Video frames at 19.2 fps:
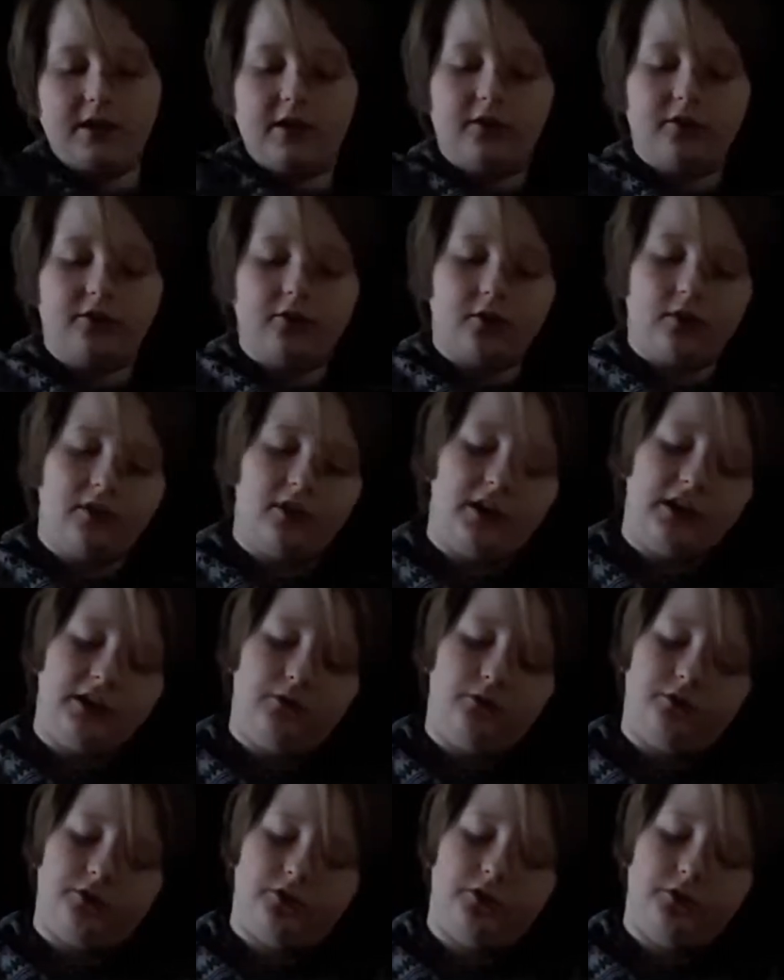So, and it
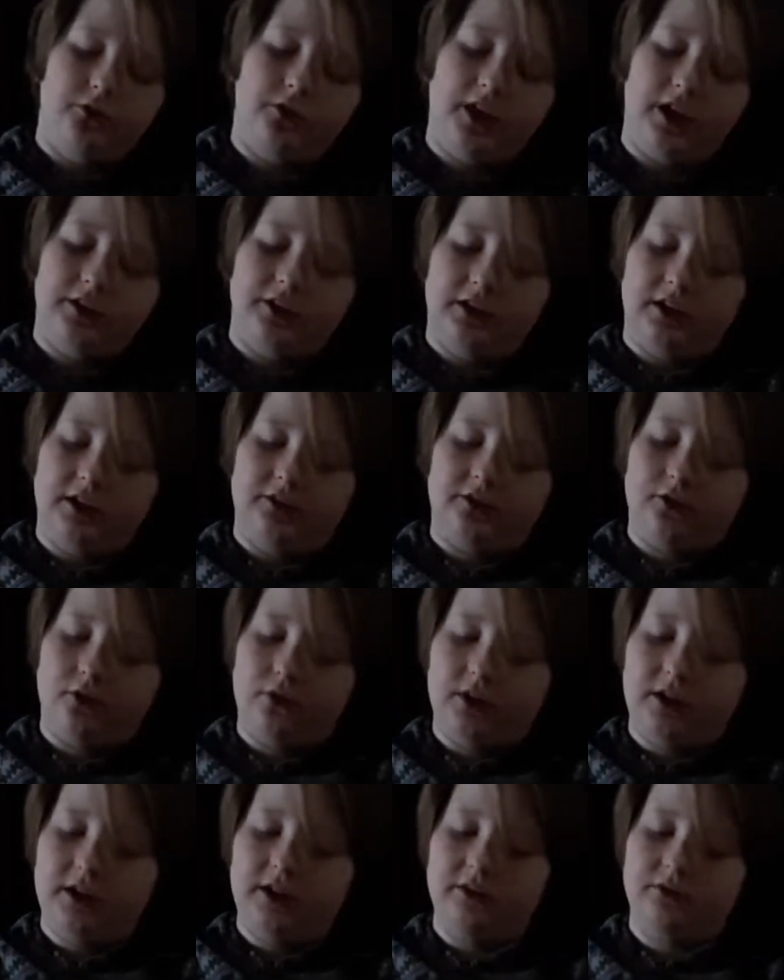was due that day, so
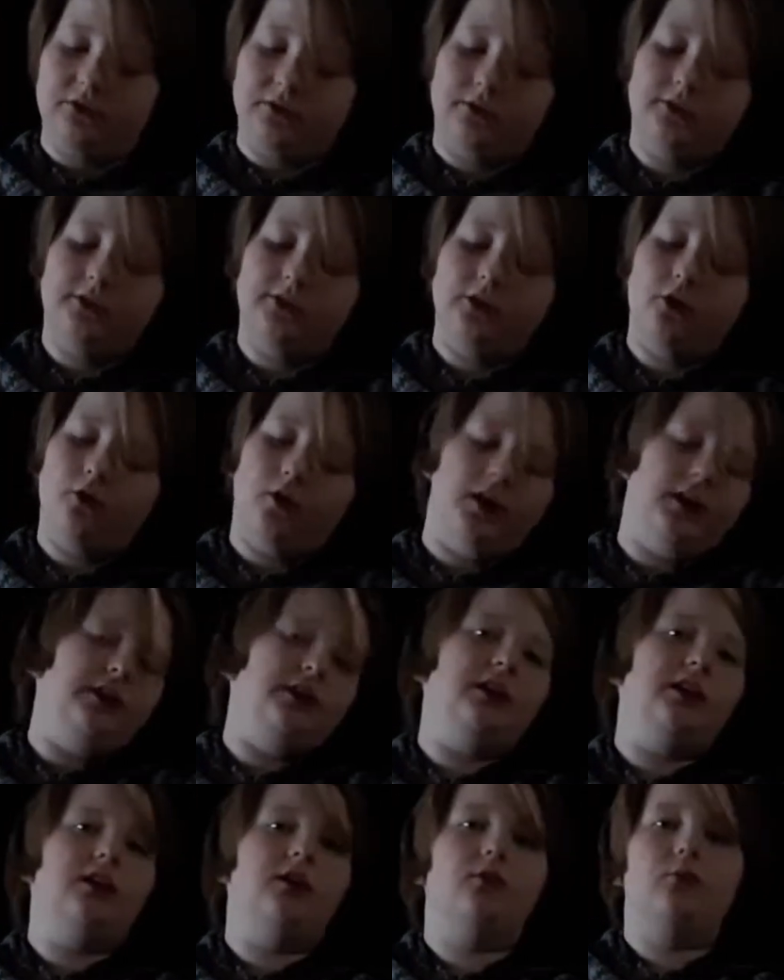he has no
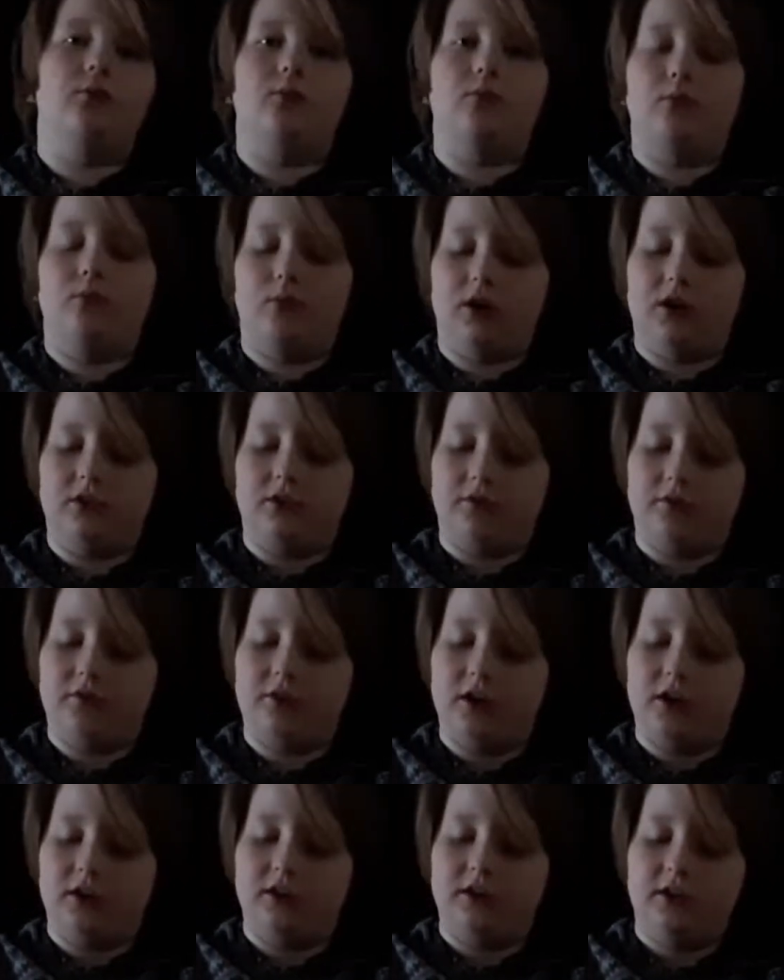idea where to
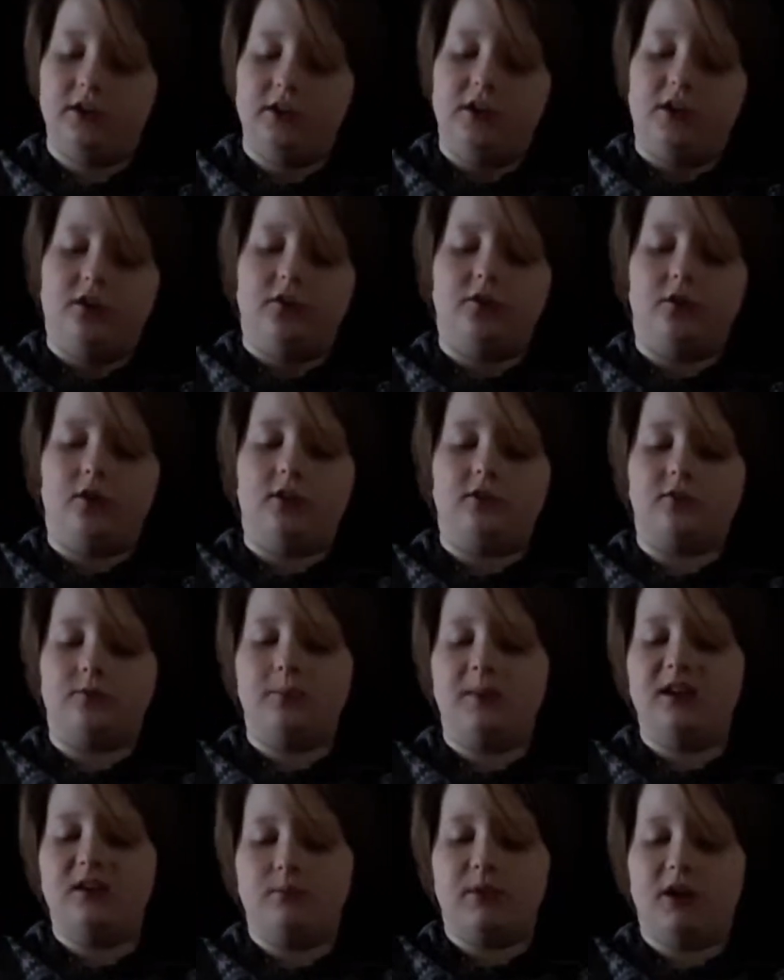start. So I just
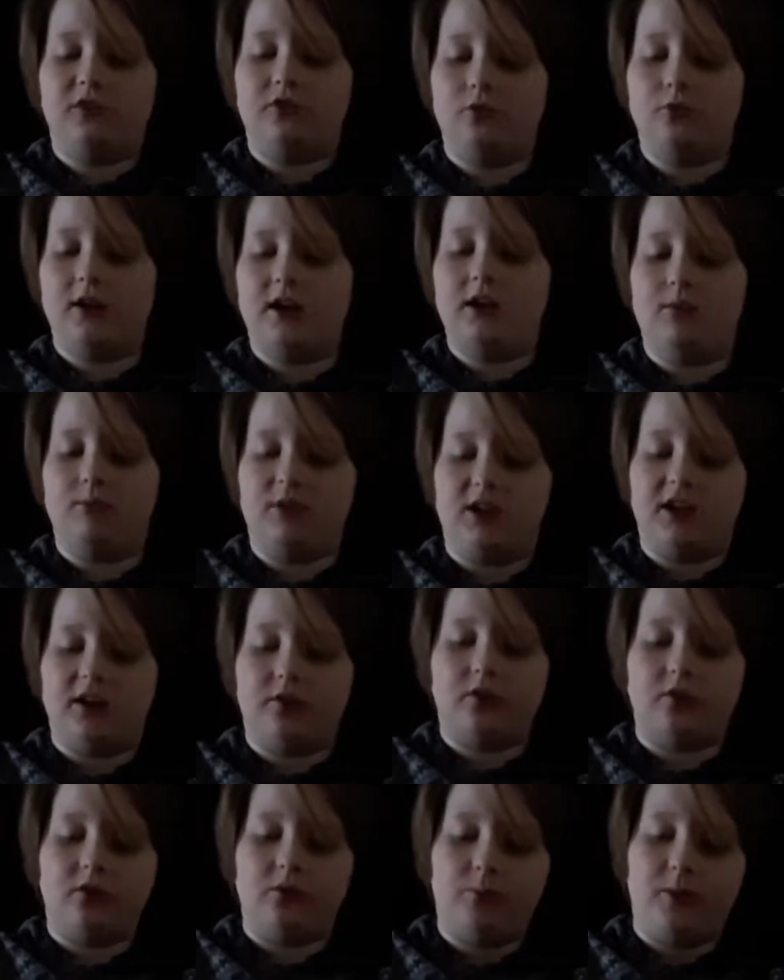made a bunch of random
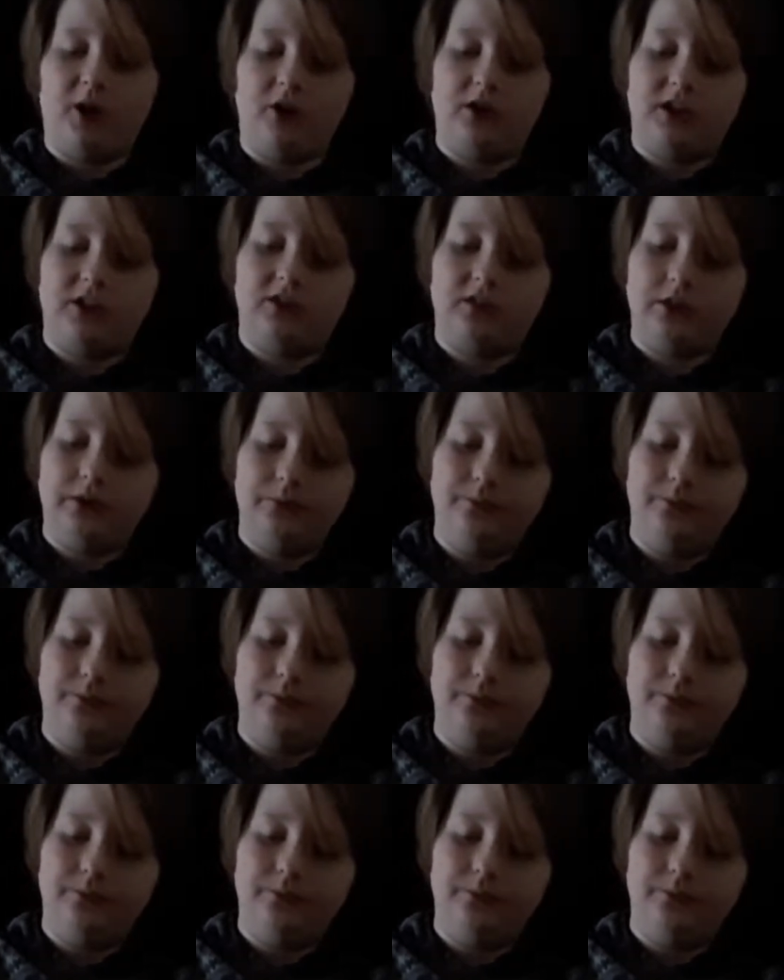guesses about it.